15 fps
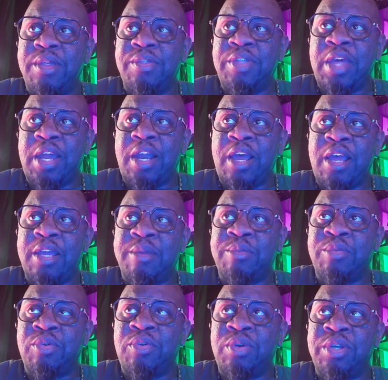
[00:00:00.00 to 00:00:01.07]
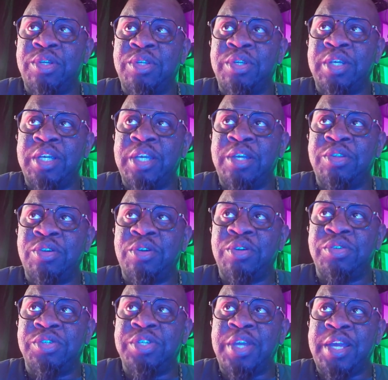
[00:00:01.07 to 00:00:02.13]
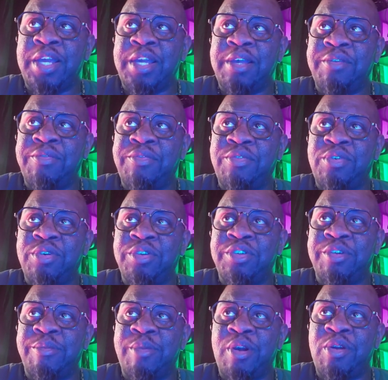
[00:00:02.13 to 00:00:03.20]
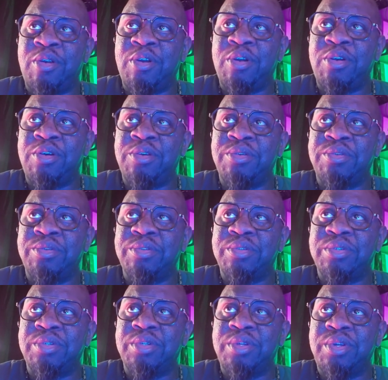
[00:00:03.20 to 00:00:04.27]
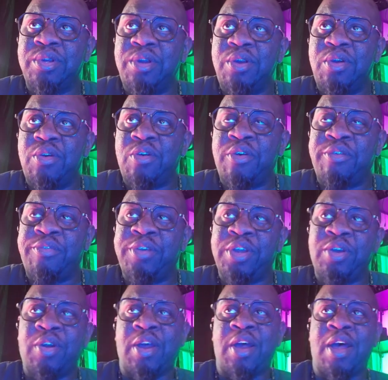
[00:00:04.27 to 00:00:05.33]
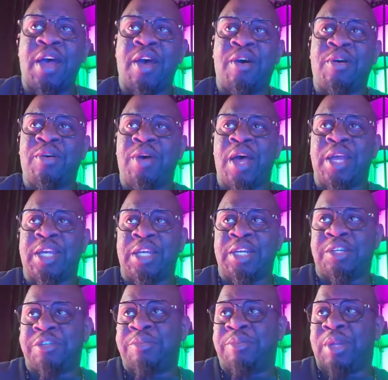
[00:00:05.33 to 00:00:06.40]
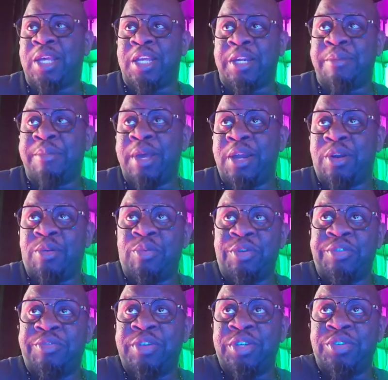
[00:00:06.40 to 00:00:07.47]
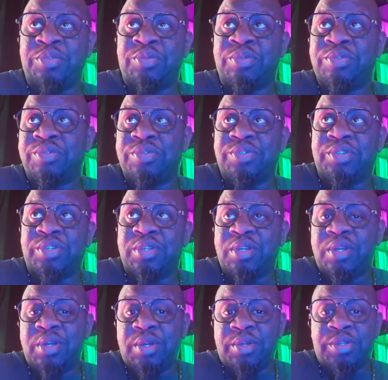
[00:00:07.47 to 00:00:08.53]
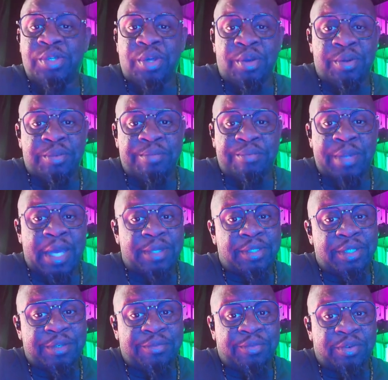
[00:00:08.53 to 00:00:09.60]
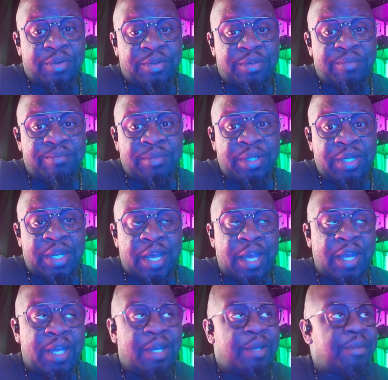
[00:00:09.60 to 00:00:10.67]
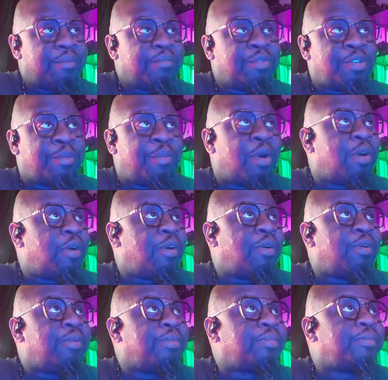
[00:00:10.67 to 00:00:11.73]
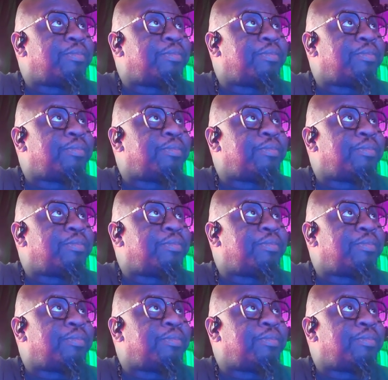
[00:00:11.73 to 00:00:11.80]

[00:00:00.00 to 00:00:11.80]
that I am going to either save for tomorrow or figure out how I can explain it better with visuals. So that's it for today. Tomorrow,